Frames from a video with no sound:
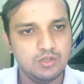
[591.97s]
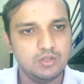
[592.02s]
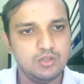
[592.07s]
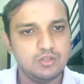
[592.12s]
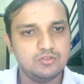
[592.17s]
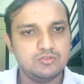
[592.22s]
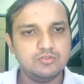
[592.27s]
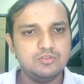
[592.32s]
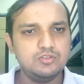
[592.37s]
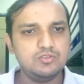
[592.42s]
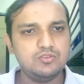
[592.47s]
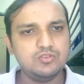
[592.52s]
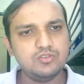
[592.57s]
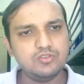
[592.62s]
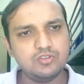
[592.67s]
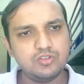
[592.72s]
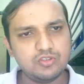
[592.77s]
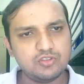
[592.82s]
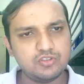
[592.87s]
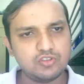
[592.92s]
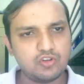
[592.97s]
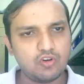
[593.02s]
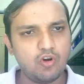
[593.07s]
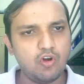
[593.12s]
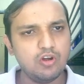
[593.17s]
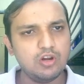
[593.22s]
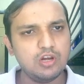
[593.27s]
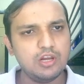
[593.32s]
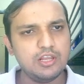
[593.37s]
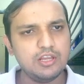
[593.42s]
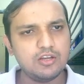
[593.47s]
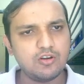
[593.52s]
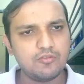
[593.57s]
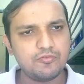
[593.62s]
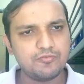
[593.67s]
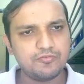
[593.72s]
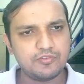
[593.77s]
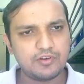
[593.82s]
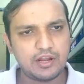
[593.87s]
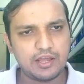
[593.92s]
So this is a strong link
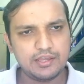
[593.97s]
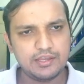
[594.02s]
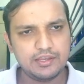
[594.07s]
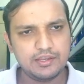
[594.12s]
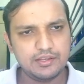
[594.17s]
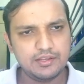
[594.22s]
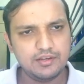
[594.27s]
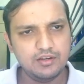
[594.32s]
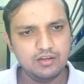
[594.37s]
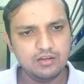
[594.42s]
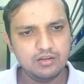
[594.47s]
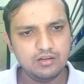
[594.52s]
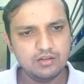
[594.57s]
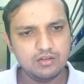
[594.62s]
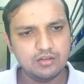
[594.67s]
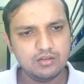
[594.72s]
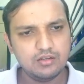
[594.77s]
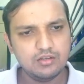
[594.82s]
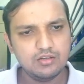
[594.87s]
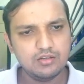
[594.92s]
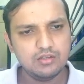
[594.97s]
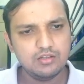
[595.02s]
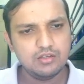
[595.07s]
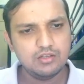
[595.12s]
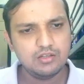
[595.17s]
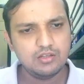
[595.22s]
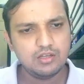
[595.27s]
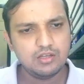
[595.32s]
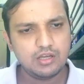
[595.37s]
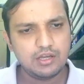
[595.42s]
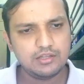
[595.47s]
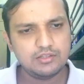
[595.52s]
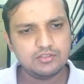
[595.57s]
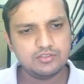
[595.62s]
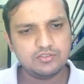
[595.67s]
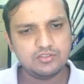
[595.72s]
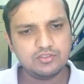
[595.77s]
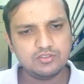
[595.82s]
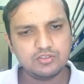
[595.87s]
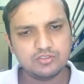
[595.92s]
of 9 and
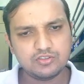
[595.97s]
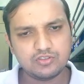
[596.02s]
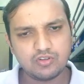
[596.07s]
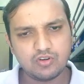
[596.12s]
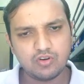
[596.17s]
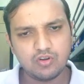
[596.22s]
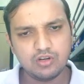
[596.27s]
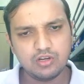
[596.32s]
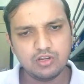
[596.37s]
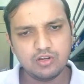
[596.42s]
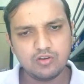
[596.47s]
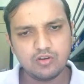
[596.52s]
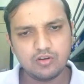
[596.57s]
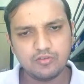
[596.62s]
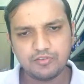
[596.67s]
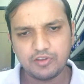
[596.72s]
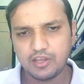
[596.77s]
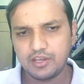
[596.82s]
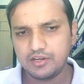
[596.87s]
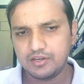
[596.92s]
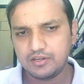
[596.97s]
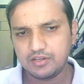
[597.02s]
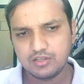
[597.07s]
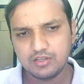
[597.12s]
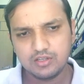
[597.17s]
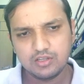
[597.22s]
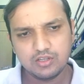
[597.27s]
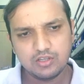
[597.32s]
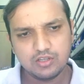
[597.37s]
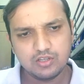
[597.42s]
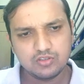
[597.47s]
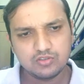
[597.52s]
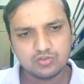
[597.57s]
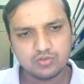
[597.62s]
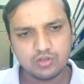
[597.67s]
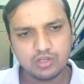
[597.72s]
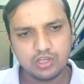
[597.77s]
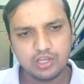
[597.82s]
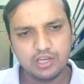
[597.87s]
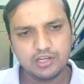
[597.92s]
this is a strong link of 8. So
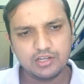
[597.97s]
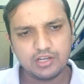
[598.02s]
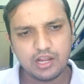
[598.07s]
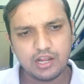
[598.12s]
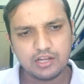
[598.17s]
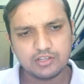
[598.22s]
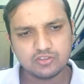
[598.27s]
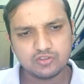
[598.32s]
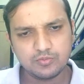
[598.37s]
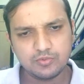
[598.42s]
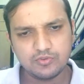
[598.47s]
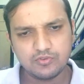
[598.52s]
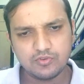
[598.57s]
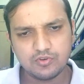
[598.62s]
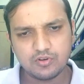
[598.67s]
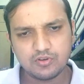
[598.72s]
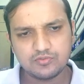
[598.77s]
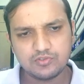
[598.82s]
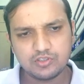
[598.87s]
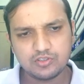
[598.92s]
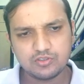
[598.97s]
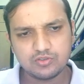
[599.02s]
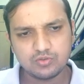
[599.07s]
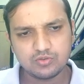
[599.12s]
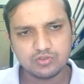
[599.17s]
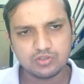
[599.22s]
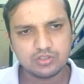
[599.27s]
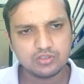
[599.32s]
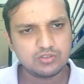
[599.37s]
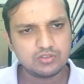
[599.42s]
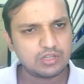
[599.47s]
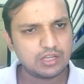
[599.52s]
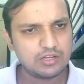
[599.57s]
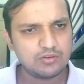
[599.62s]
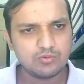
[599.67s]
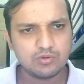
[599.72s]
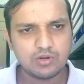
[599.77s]
8 has to be in one of these two cells, 9 would